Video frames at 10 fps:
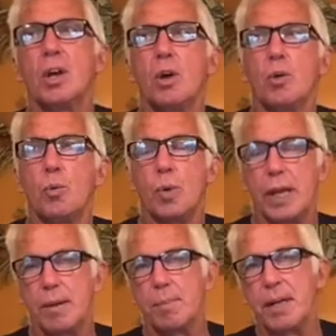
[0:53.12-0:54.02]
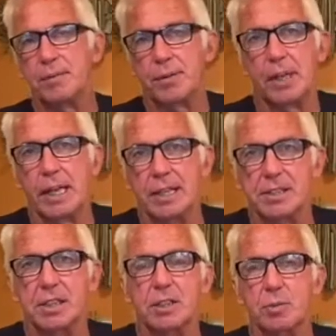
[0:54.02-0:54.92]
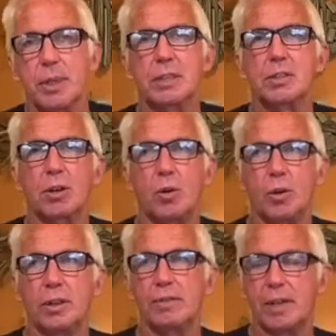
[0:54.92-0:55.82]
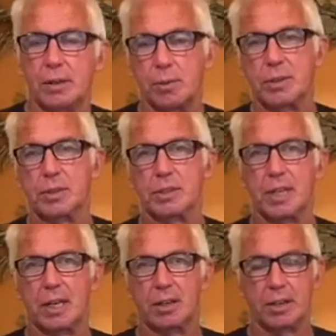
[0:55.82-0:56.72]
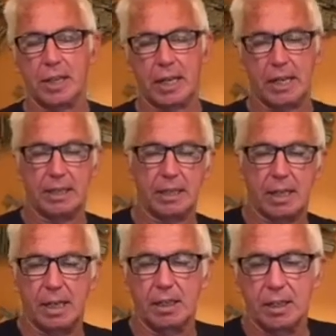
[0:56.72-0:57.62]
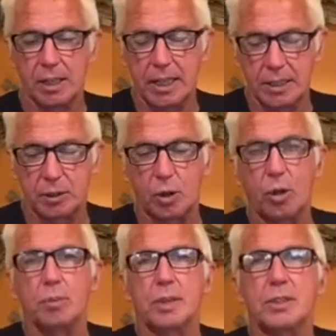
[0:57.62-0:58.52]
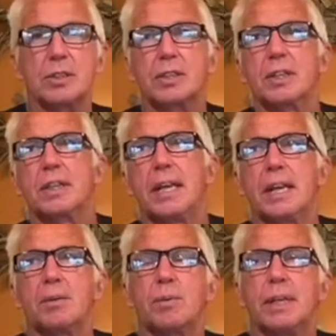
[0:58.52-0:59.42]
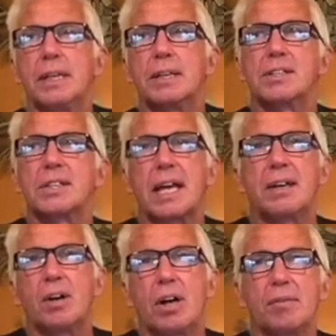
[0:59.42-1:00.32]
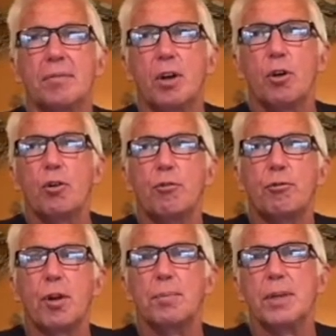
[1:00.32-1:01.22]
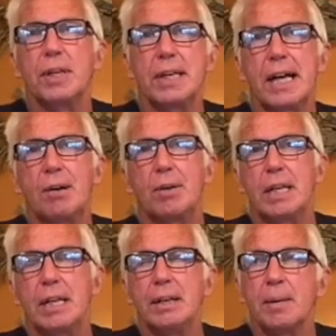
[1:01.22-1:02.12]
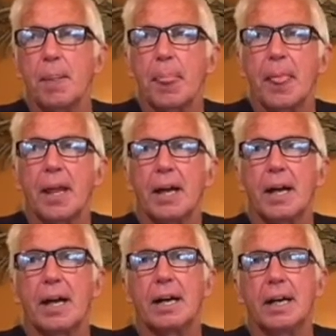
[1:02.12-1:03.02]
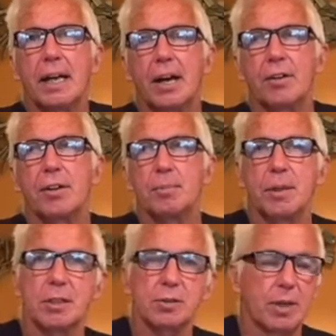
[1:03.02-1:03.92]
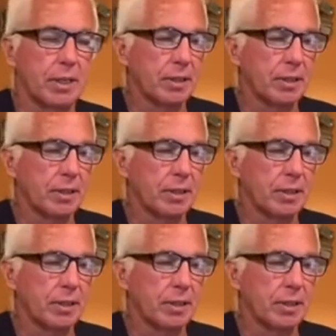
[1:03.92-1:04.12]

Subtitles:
we have been for the last 6 weeks going to hold the event in Richland Center. And Carla had told me, she said, Dan, we need to sign off from the county health administrator.